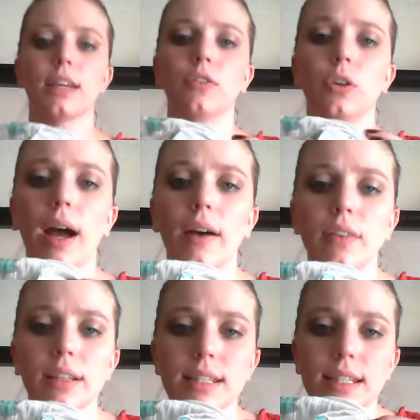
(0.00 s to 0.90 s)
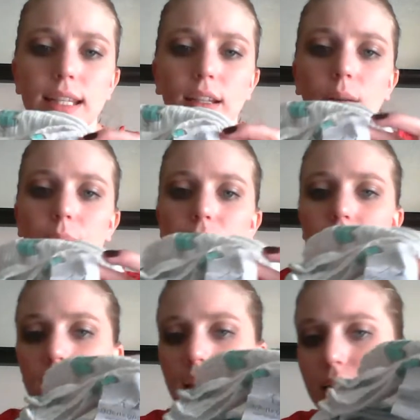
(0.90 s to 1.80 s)
If you haven't seen them,
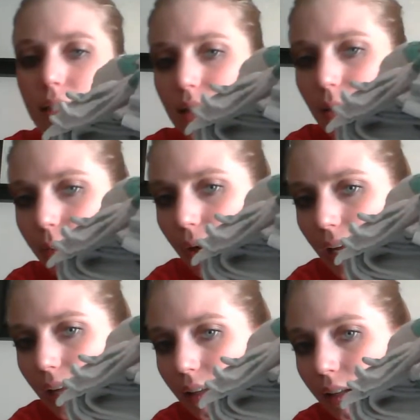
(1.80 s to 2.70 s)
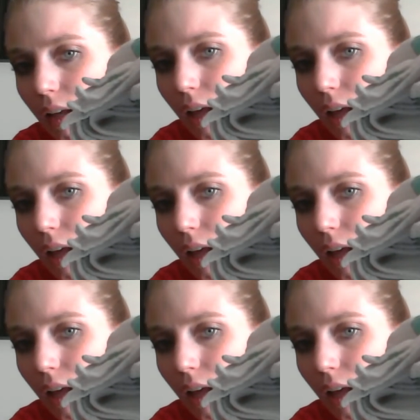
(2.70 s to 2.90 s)
this is the brand.